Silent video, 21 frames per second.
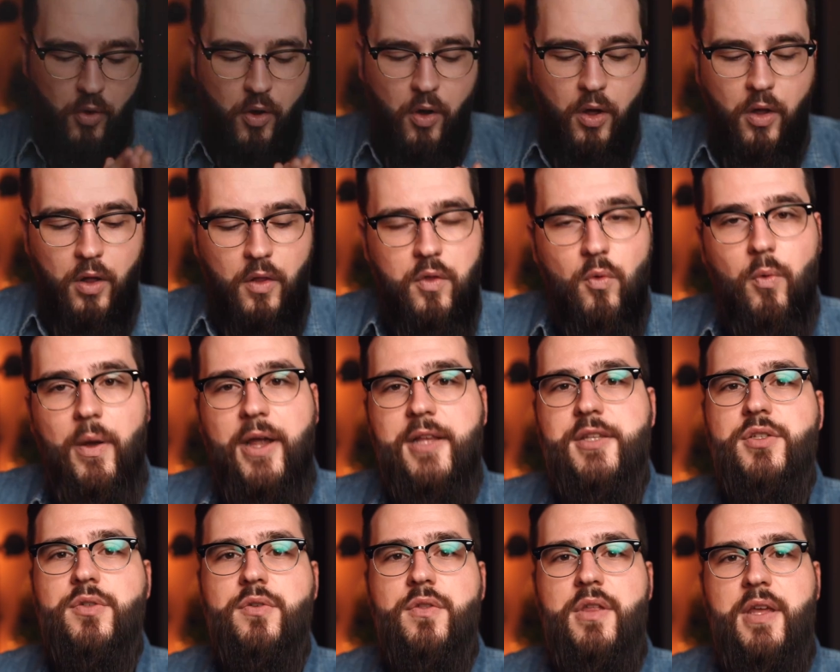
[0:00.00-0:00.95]
all the way
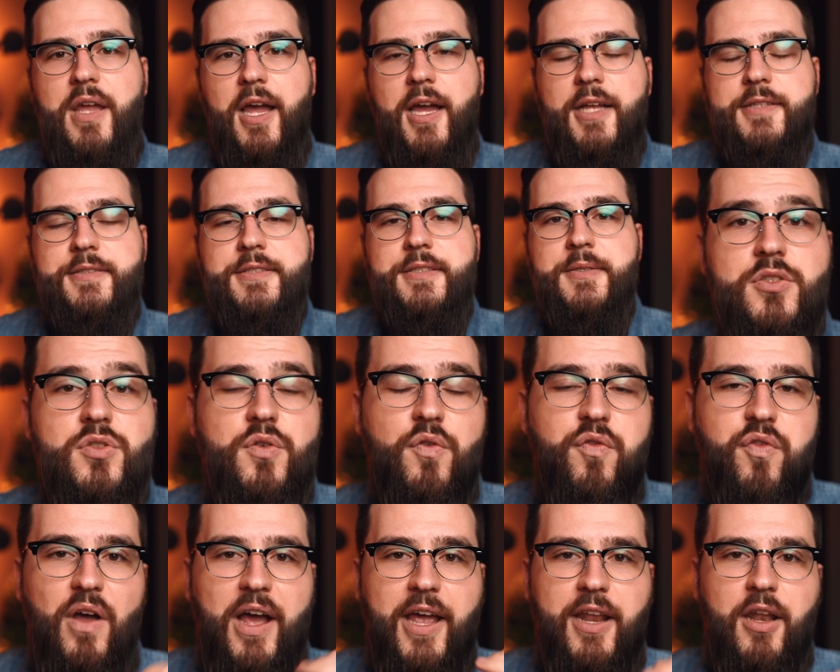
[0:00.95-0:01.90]
to the end to
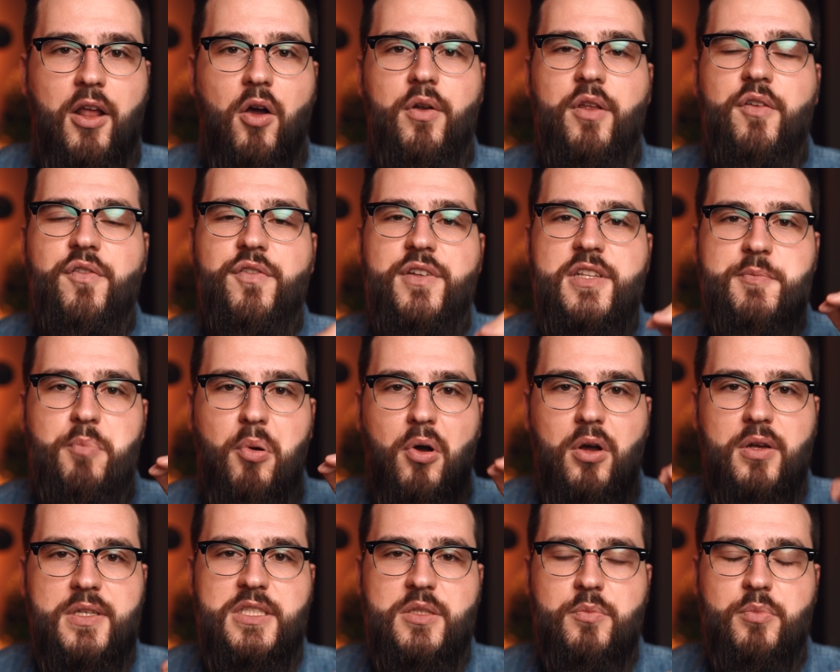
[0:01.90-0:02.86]
find out if it's
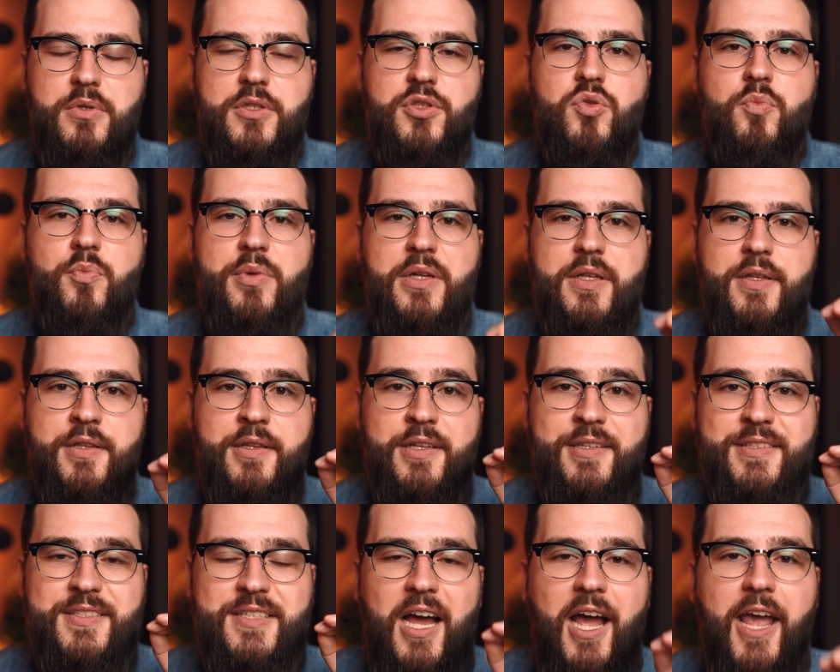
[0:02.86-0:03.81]
possible to build an
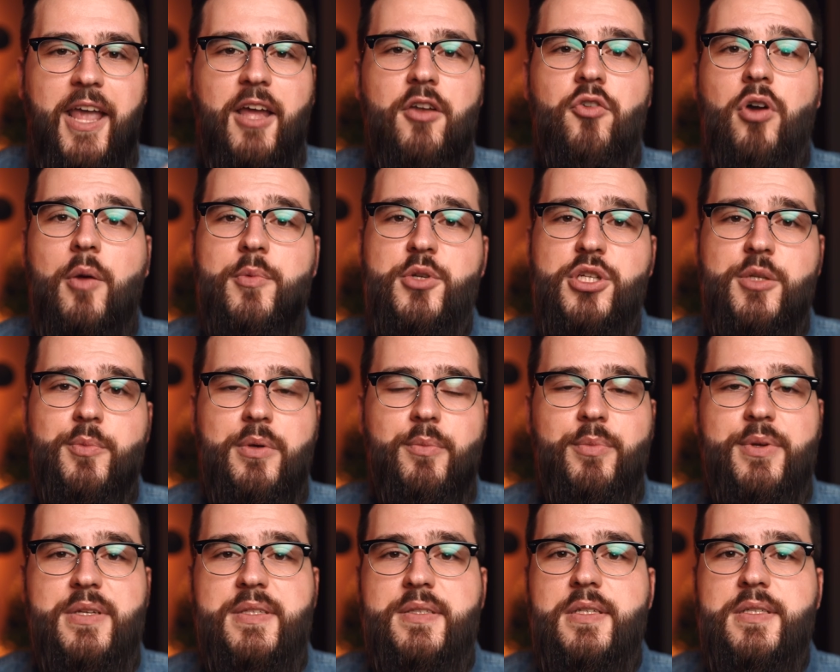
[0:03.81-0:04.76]
entire dropshipping
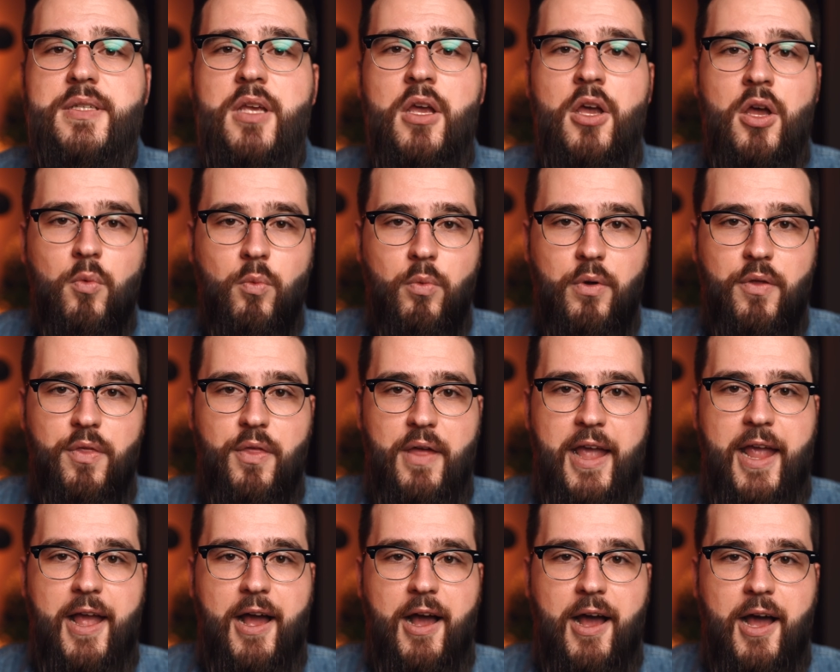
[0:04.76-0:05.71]
business with
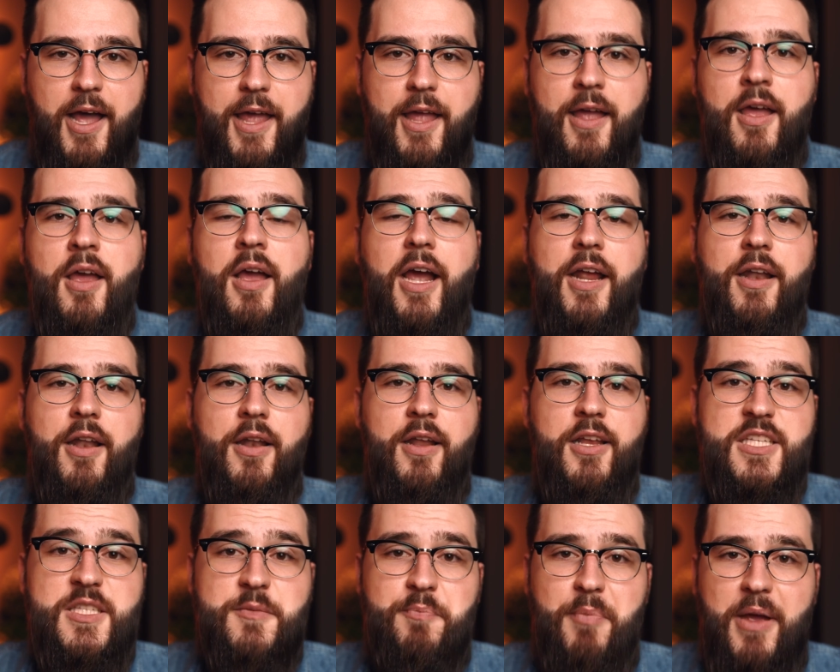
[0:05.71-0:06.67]
AI, and
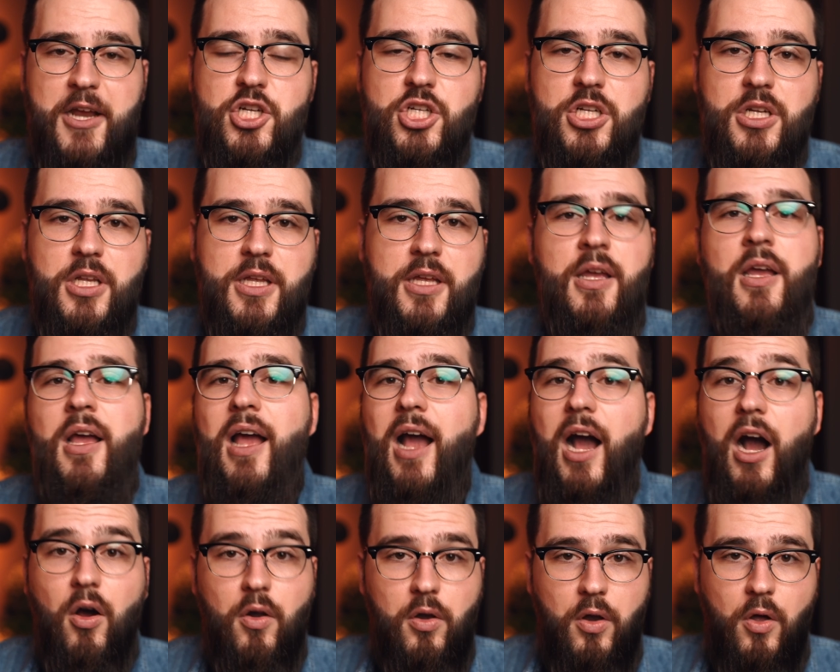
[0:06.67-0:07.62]
especially
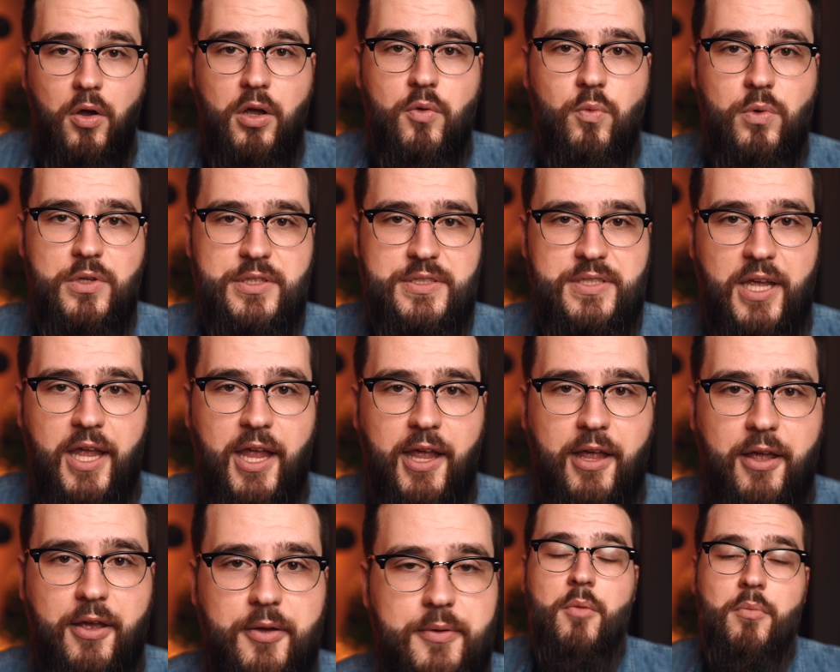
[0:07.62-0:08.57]
how long it will take.
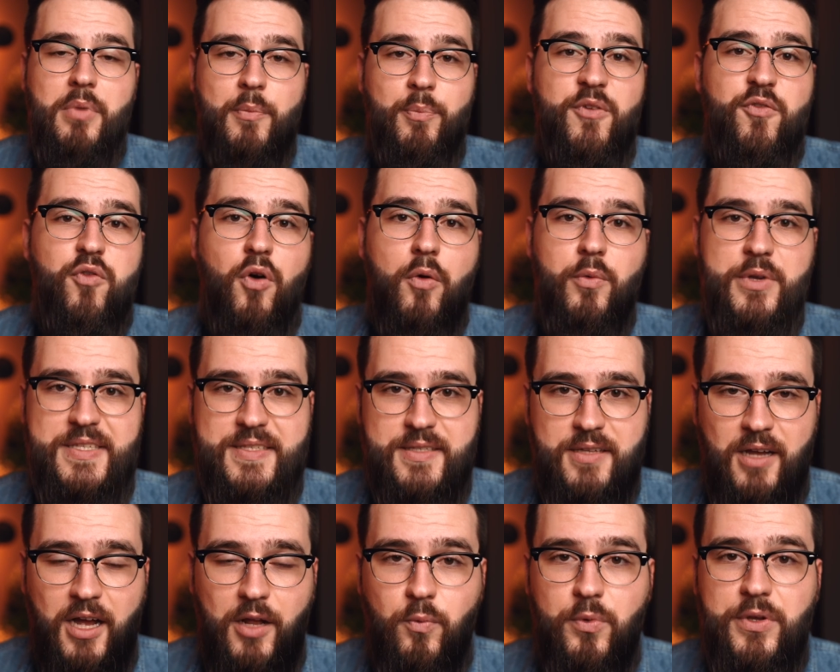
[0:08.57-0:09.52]
But before we
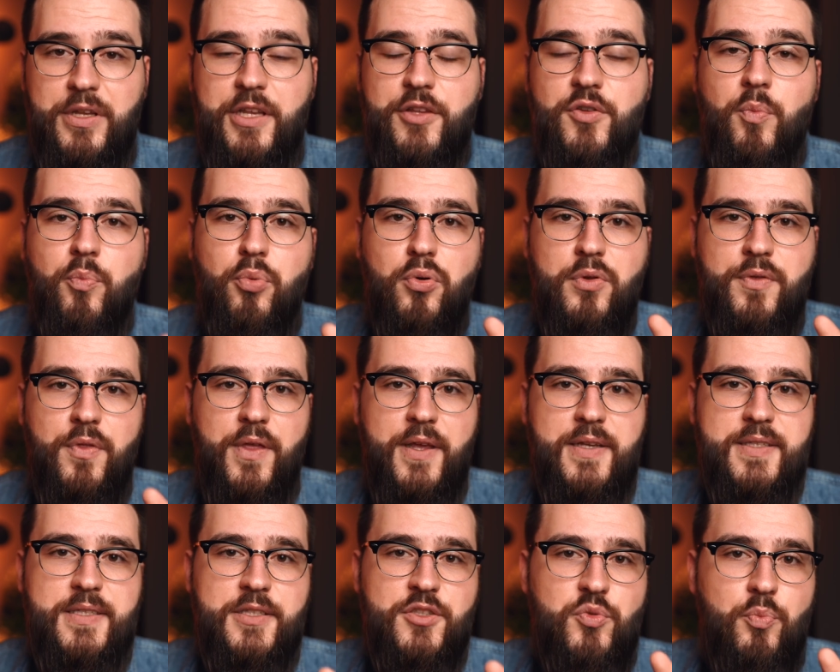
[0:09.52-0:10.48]
start, we need to put
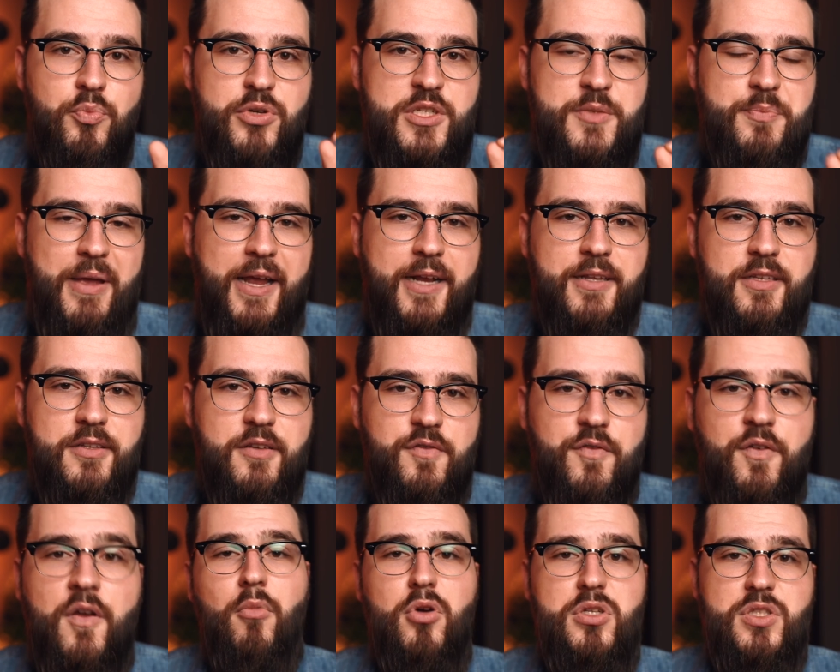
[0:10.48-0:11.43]
things into
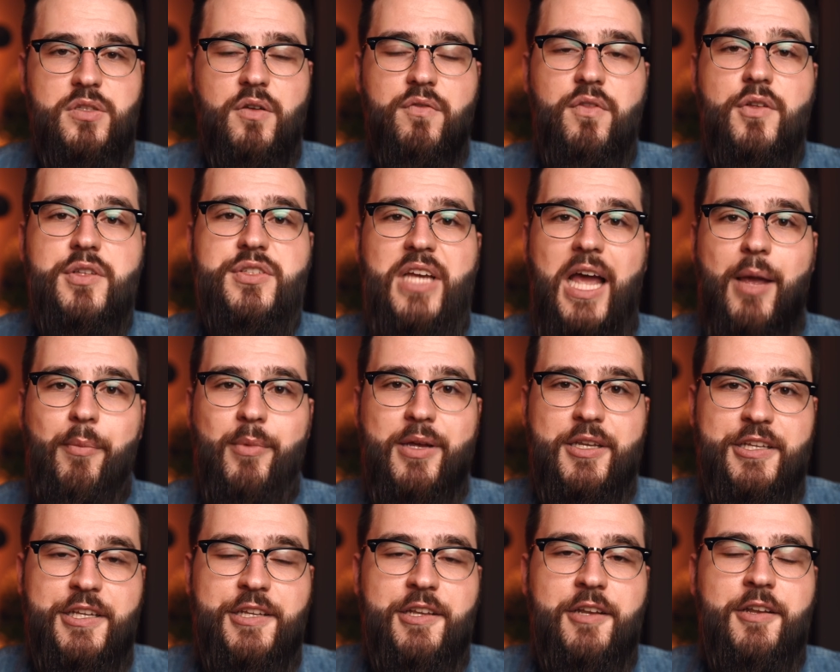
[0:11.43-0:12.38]
perspective. Most of the time I
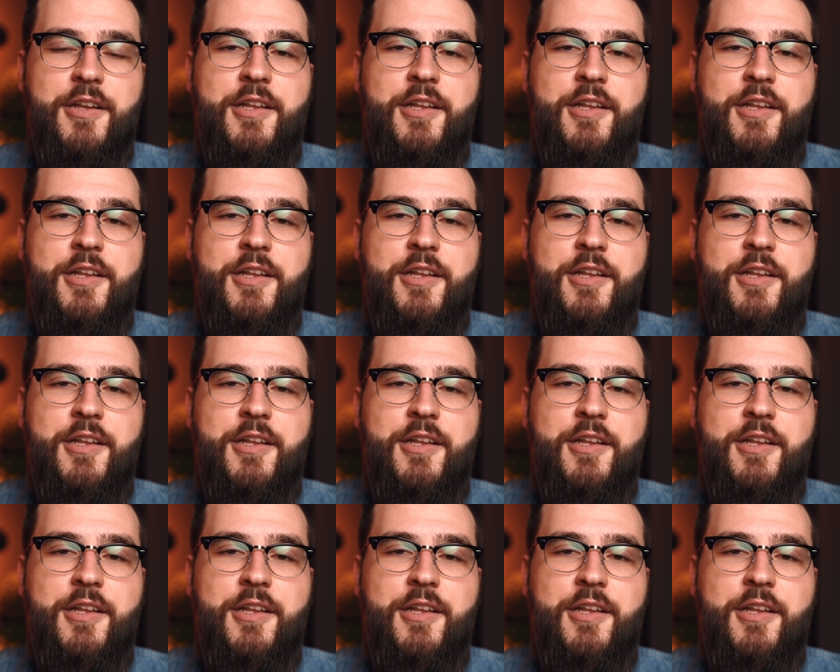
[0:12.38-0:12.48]
need an